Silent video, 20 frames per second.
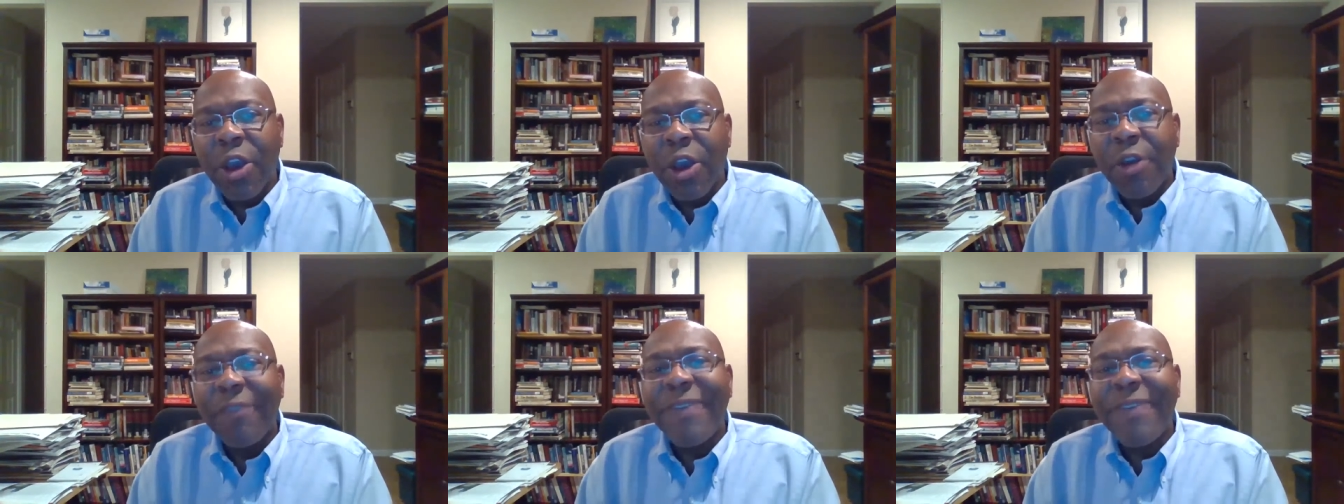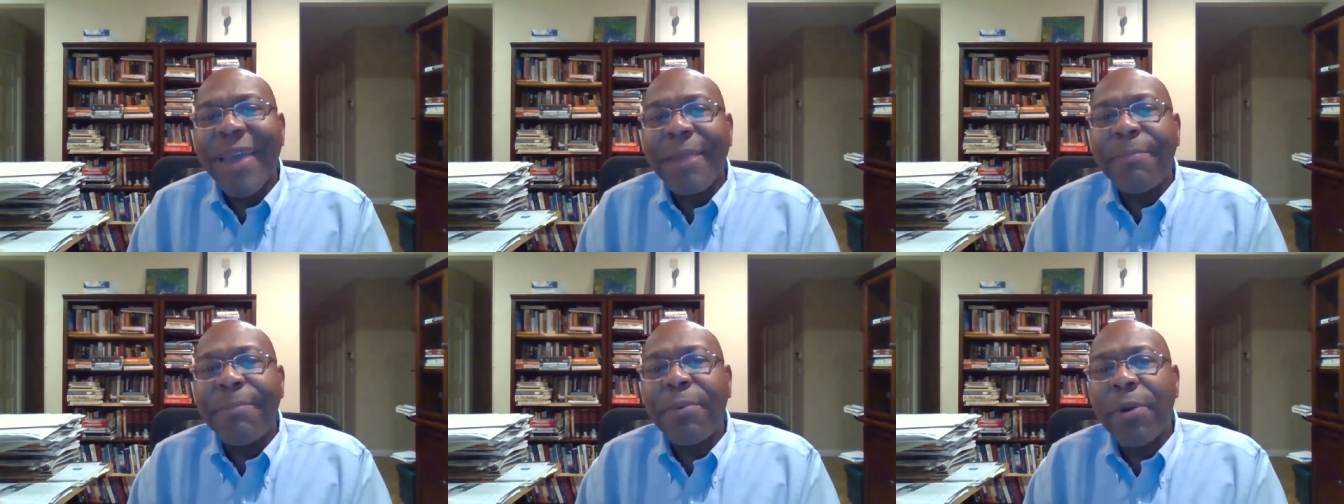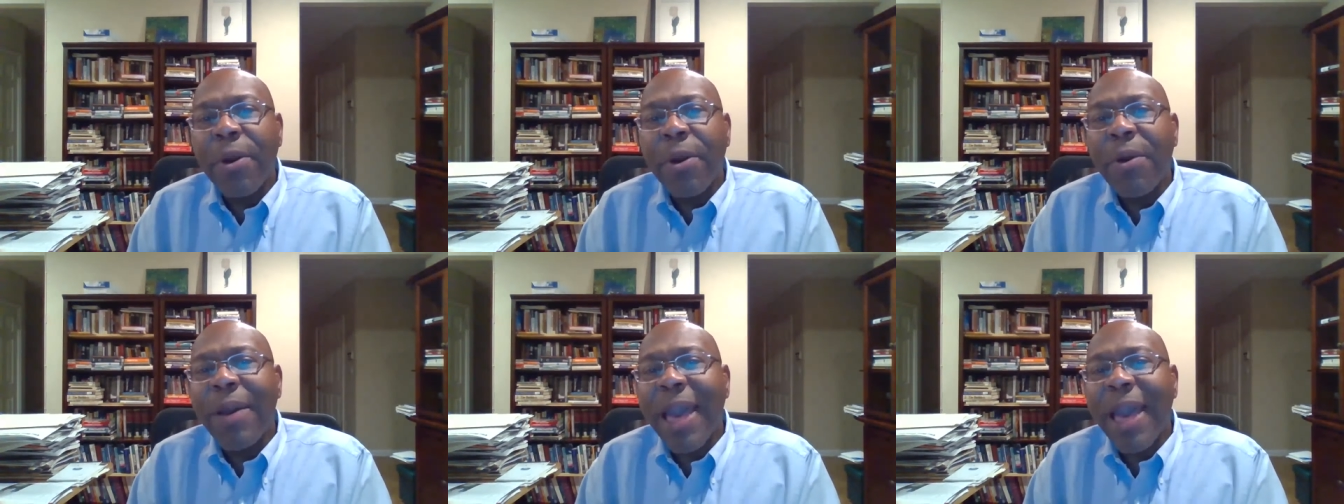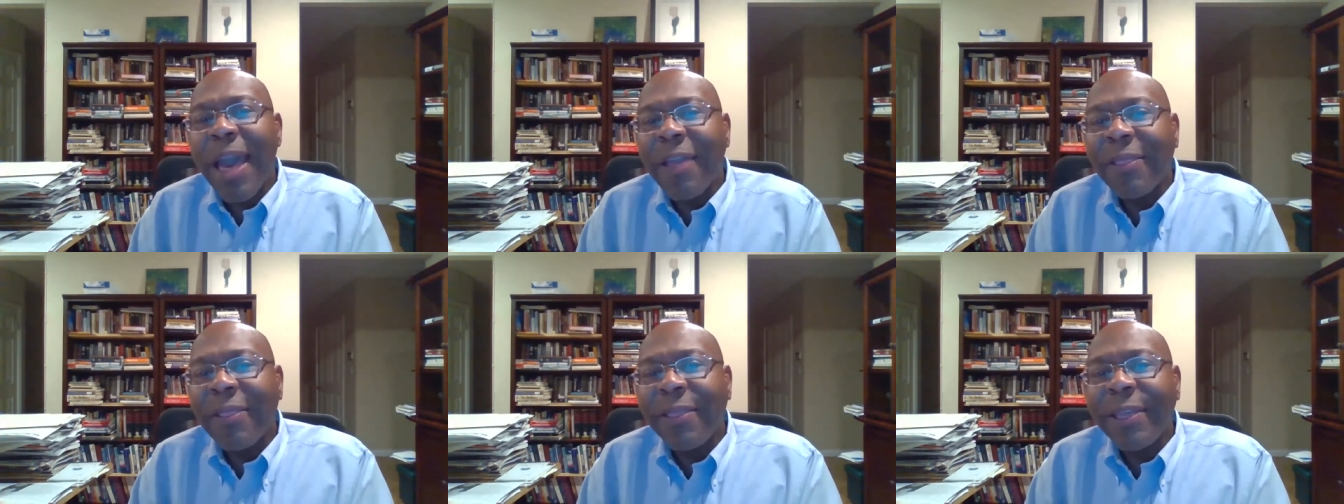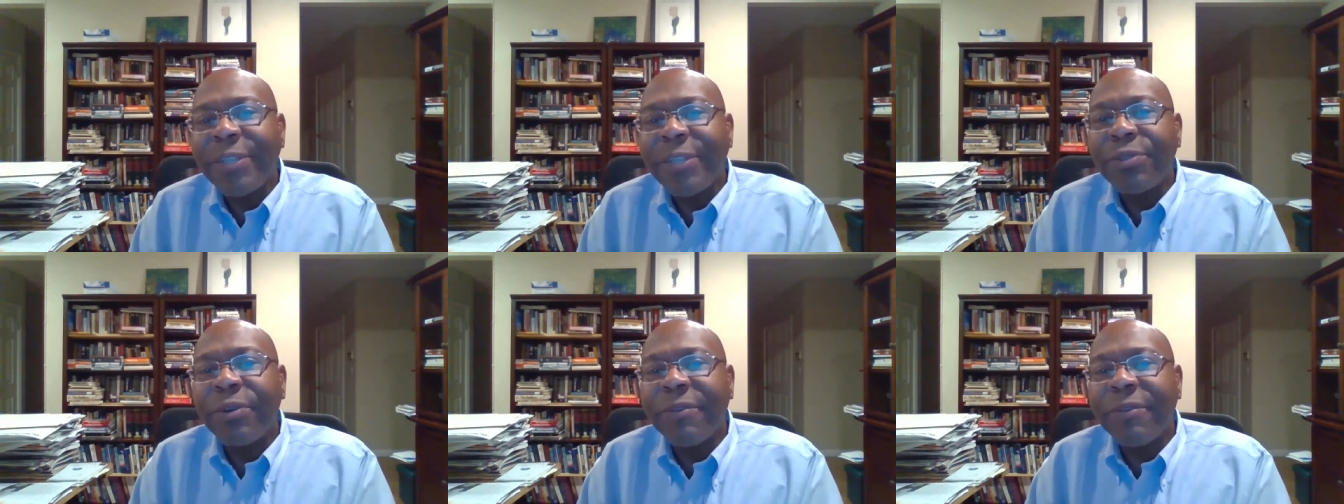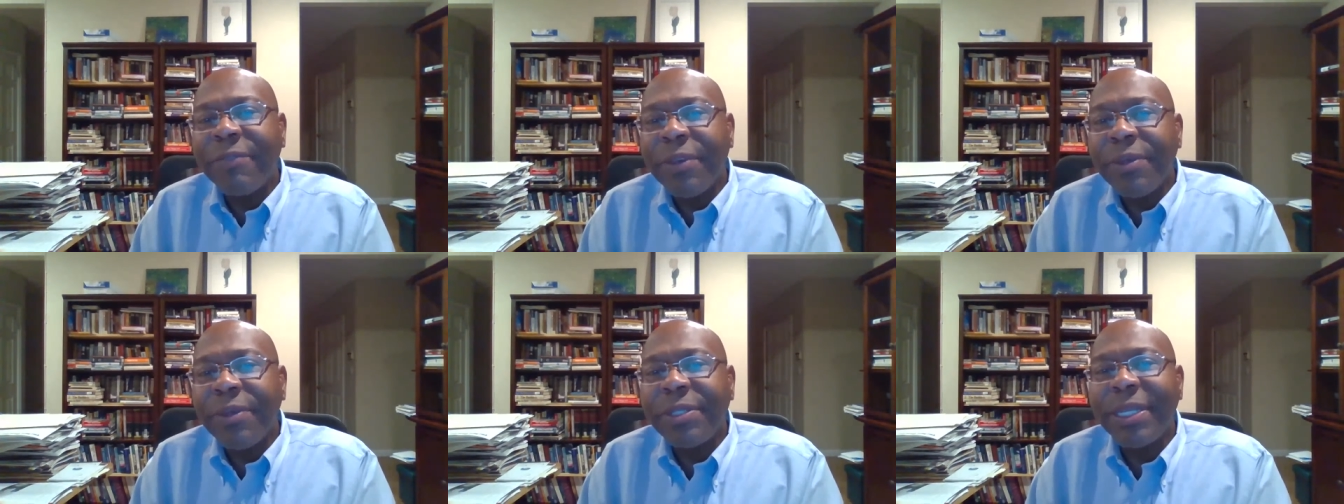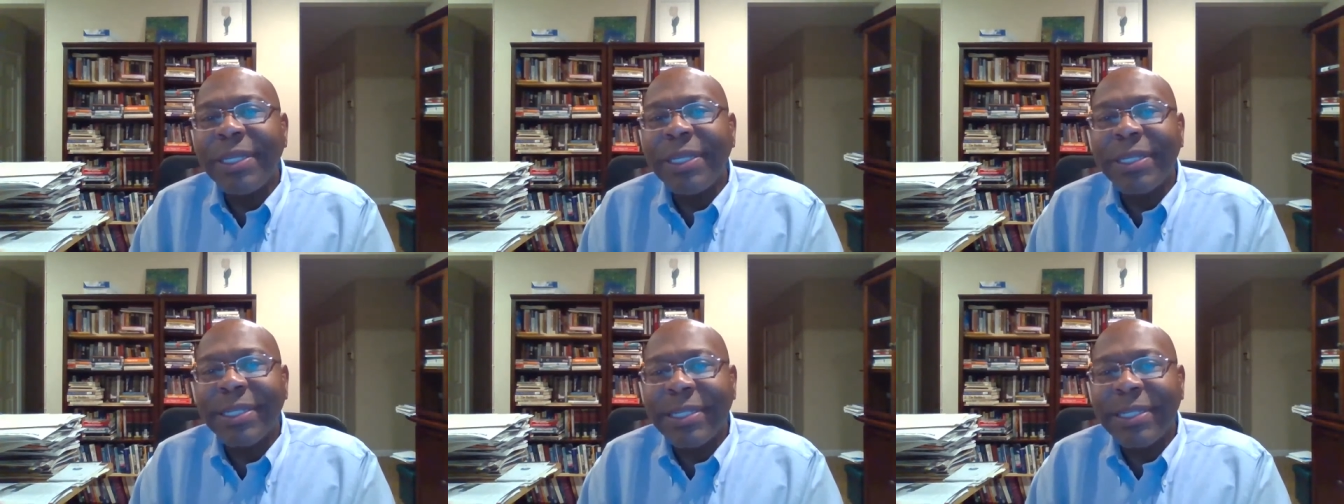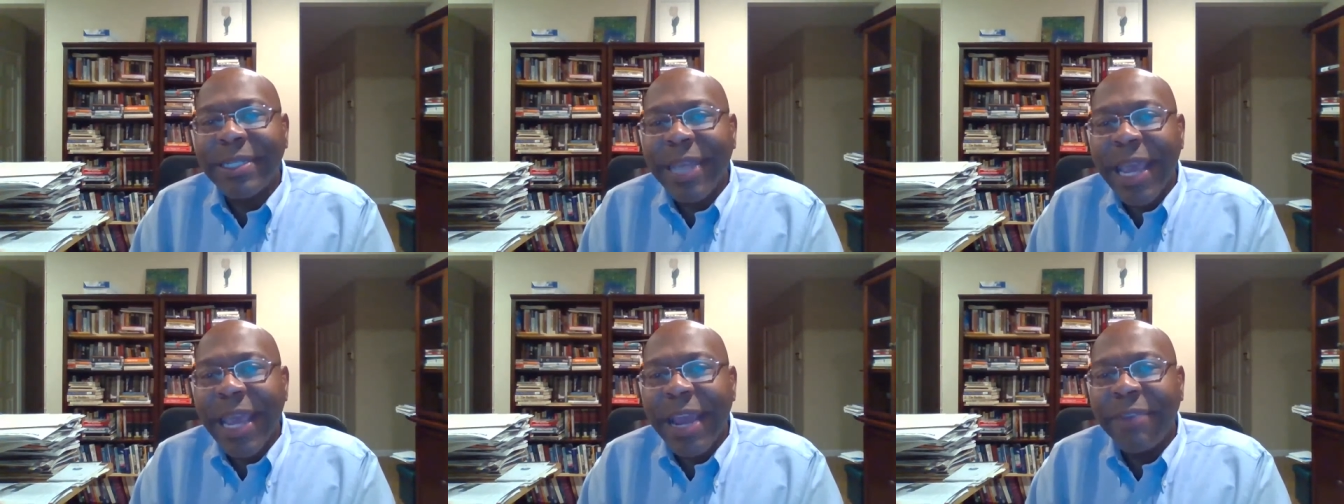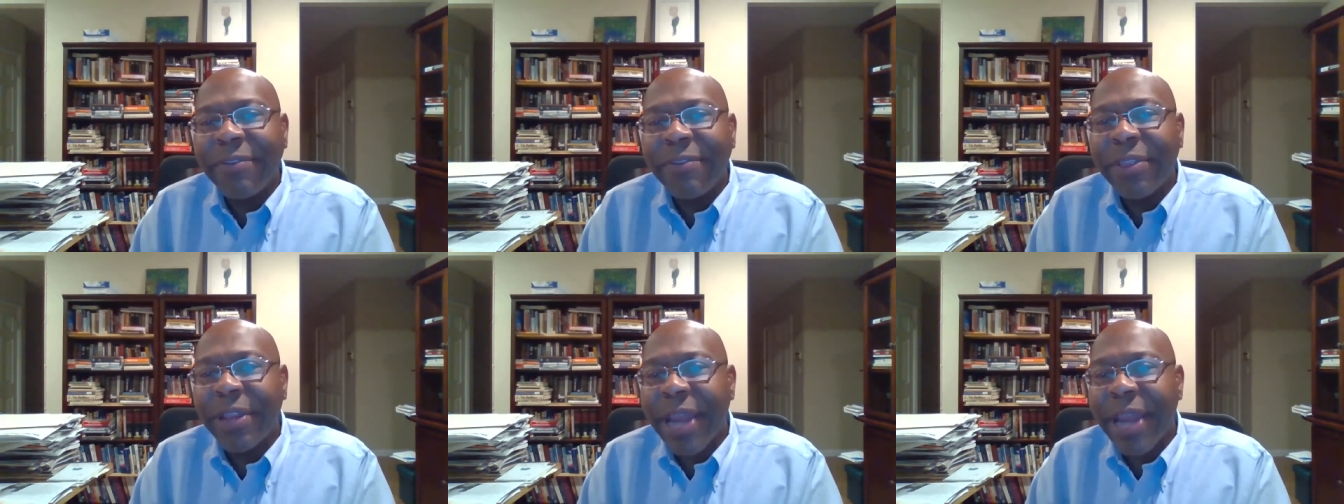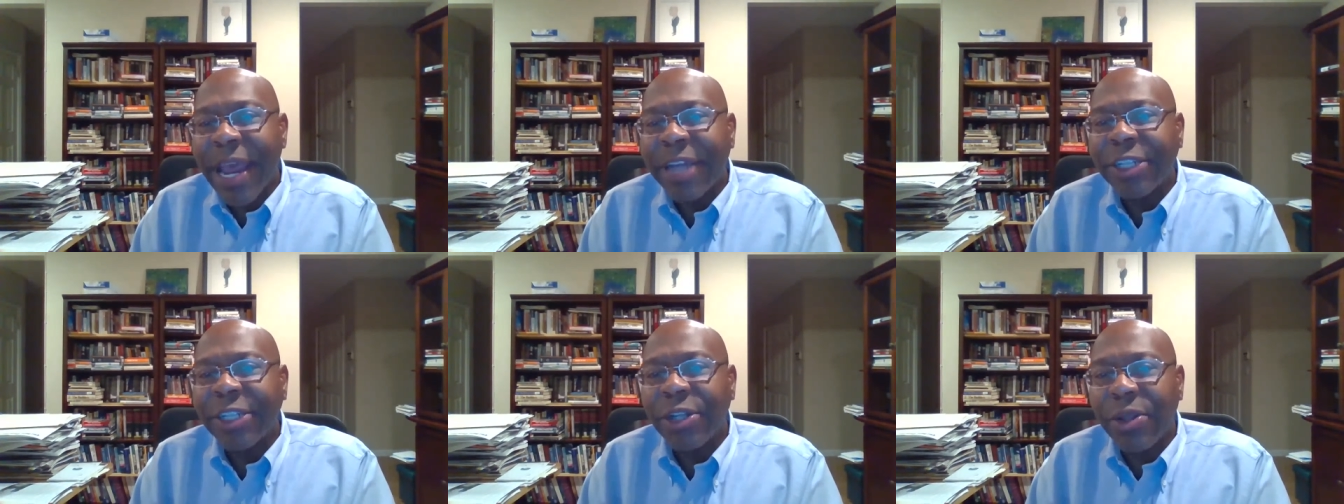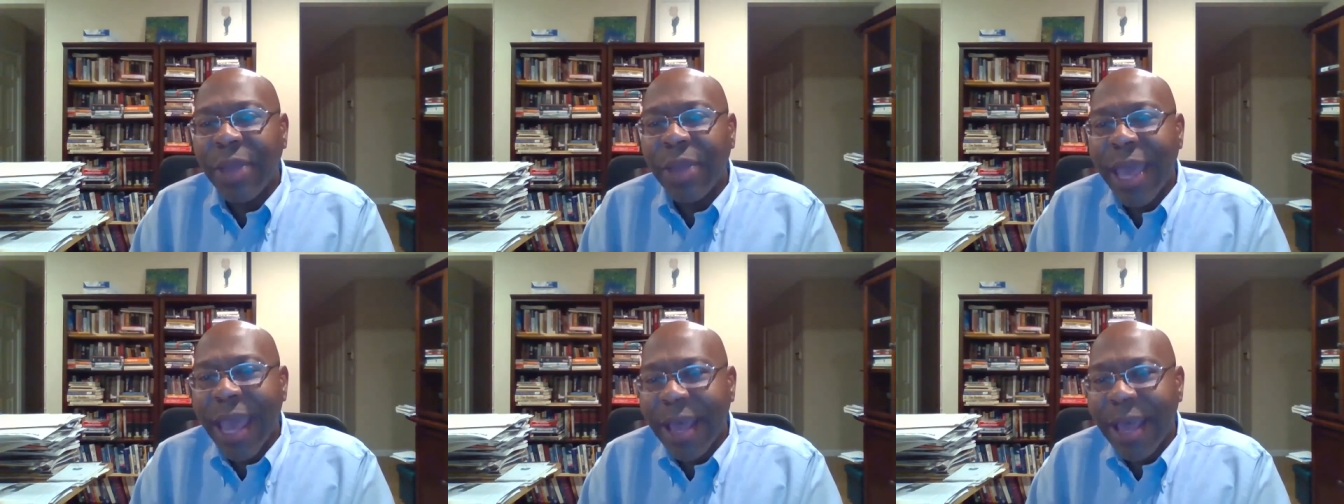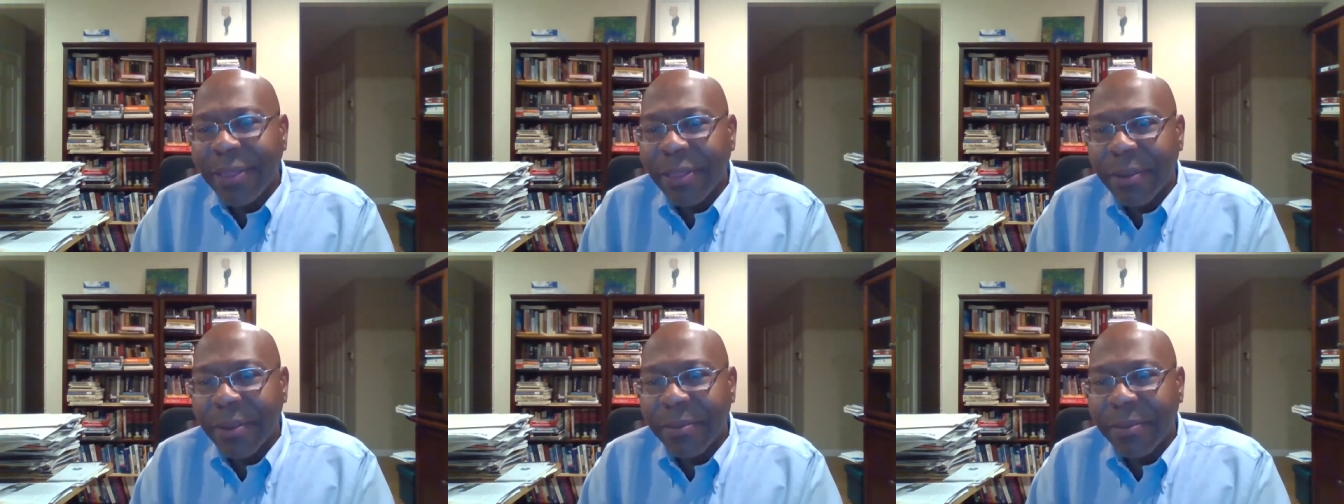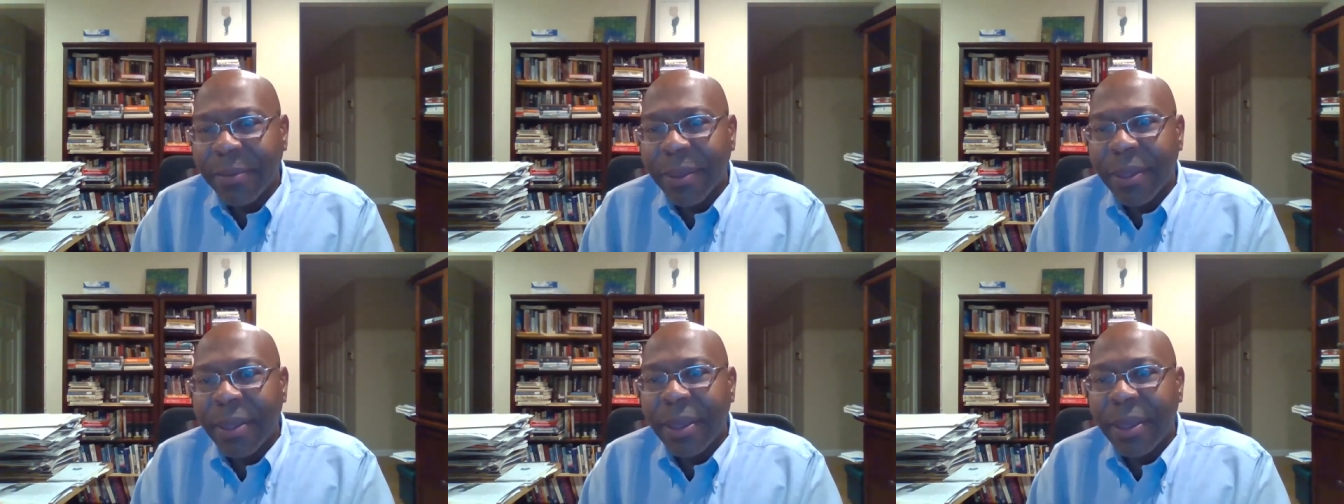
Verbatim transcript: We've had pro-athletes refusing to stand for the national anthem